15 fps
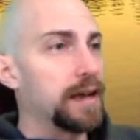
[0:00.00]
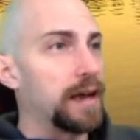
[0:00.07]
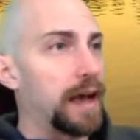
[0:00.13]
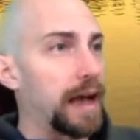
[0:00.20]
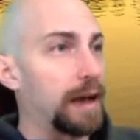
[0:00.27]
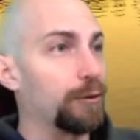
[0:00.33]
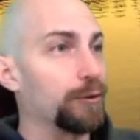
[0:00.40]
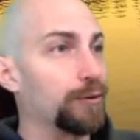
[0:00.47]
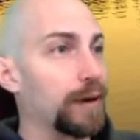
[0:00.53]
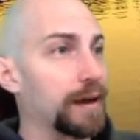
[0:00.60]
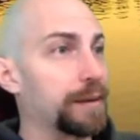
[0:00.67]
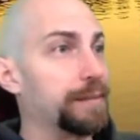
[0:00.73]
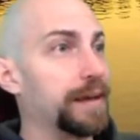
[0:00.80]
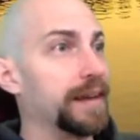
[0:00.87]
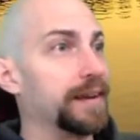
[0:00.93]
I would
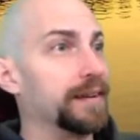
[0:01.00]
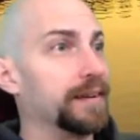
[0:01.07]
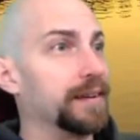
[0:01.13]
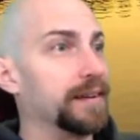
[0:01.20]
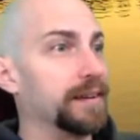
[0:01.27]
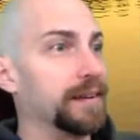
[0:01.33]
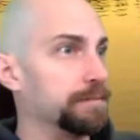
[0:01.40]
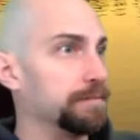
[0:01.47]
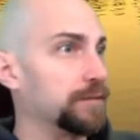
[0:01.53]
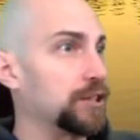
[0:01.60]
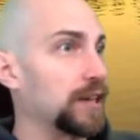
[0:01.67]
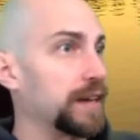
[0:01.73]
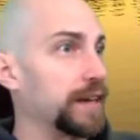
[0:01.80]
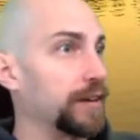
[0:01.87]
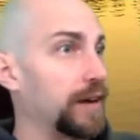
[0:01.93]
recommend
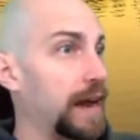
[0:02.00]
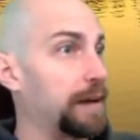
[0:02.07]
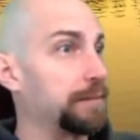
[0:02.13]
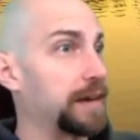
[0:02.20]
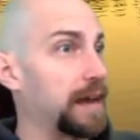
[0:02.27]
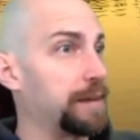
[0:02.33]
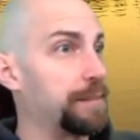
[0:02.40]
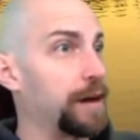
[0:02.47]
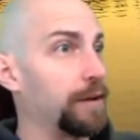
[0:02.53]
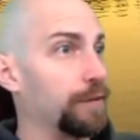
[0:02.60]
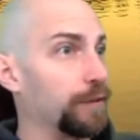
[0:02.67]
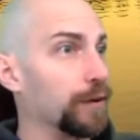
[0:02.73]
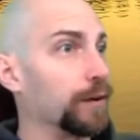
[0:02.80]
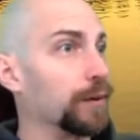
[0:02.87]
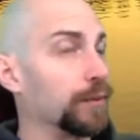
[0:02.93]
setting your app timeout
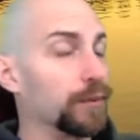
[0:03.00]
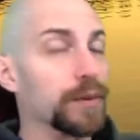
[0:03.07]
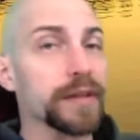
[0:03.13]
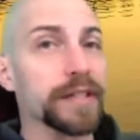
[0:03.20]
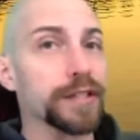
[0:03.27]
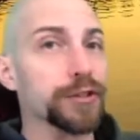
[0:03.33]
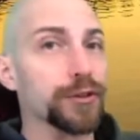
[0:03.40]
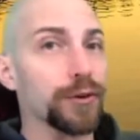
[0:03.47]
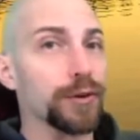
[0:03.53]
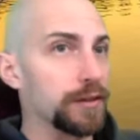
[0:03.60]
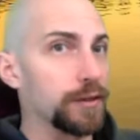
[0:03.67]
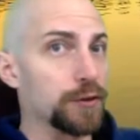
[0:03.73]
for really short.